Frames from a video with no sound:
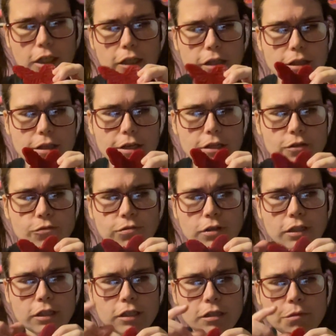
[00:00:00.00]
this
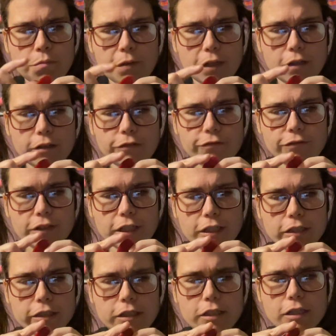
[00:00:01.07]
one is
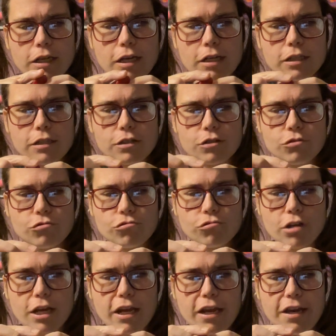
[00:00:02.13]
perfect. It has
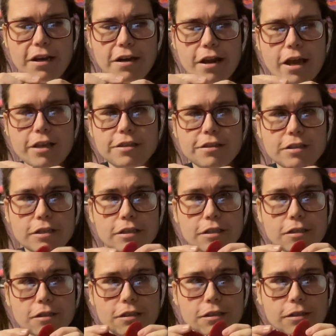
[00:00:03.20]
straight
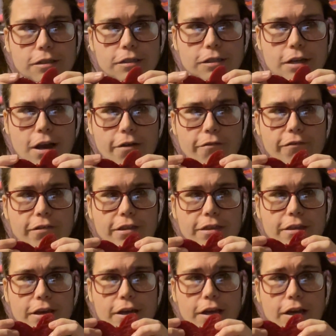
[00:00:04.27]
edges and
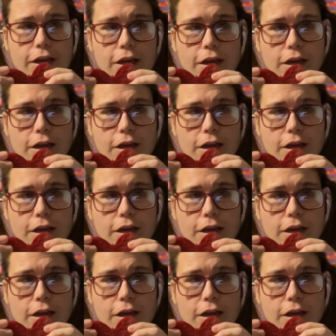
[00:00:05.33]
everything.